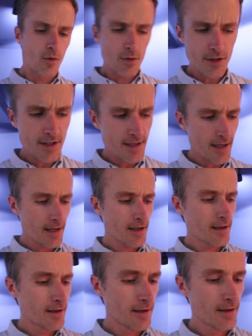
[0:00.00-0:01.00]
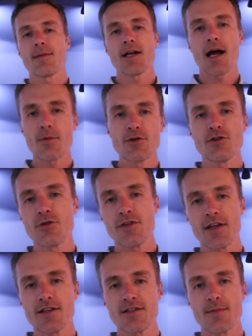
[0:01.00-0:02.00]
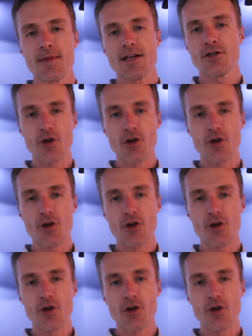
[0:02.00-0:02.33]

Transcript: What was I saying? I mean, I would do things that made